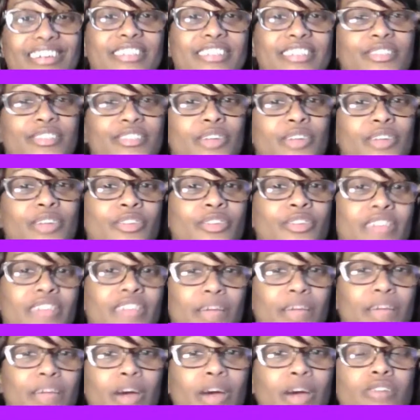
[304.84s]
because you
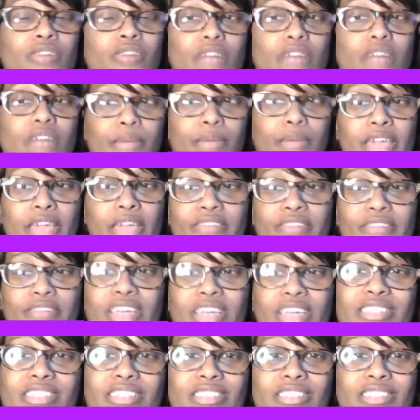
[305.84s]
think about Cupcake
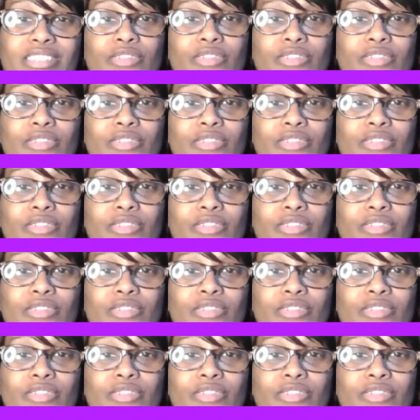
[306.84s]
Phase,